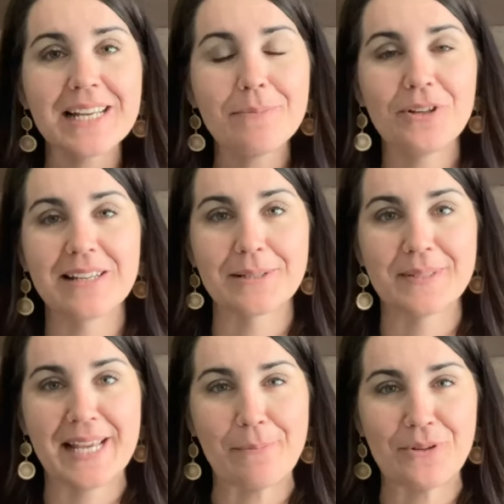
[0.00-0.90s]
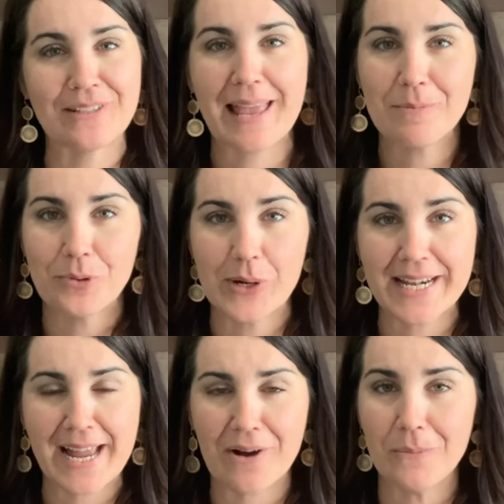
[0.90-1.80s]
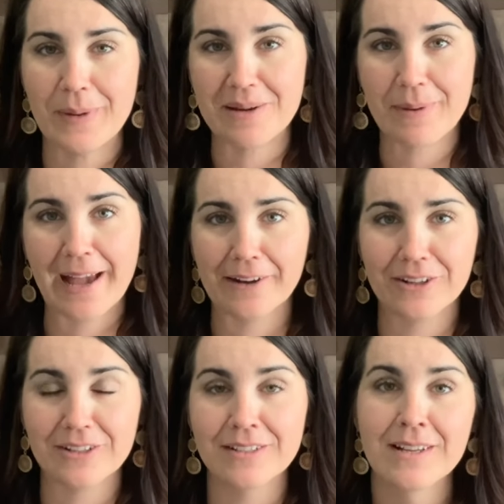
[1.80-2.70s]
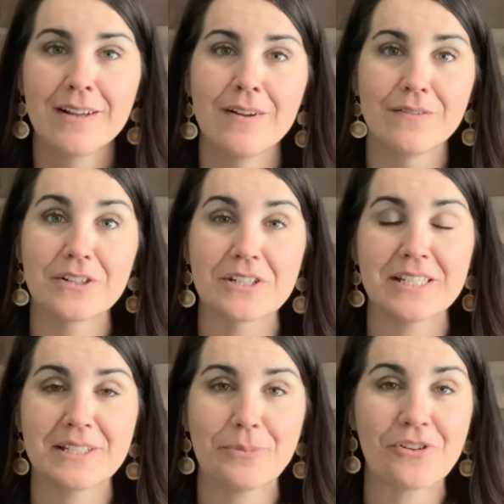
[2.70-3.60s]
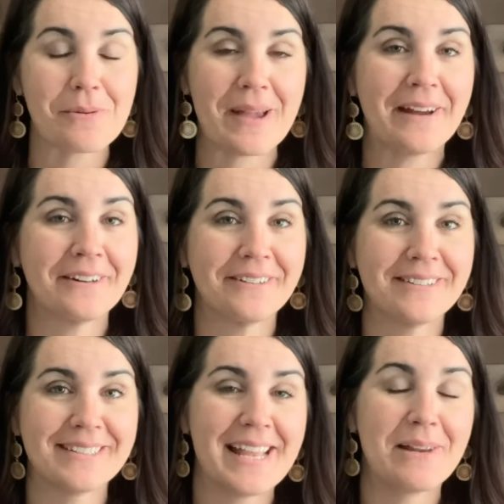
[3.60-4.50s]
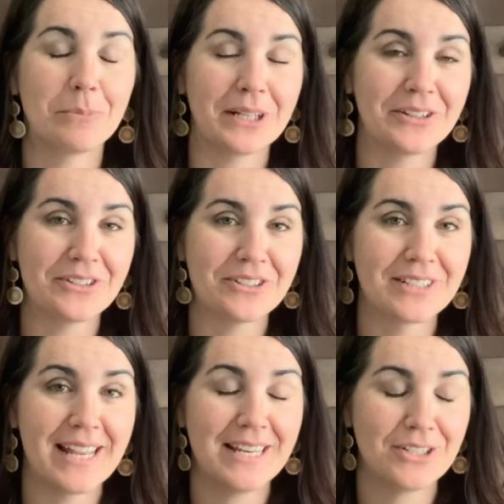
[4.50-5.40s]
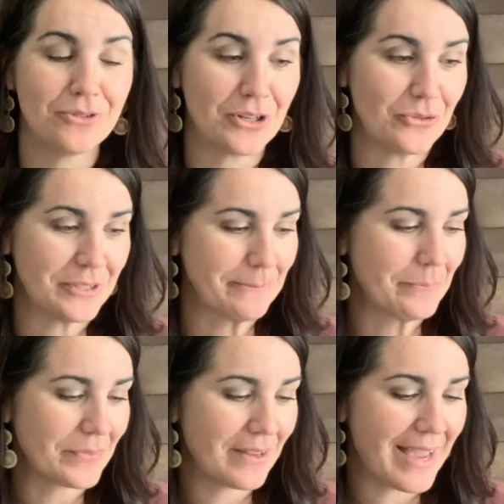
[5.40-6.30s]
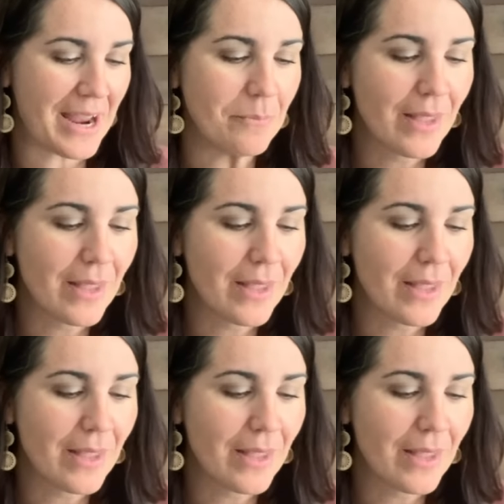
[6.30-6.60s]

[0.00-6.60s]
gonna pull out some samples and point out main patterns versus supporting patterns and blenders and two tones, okay?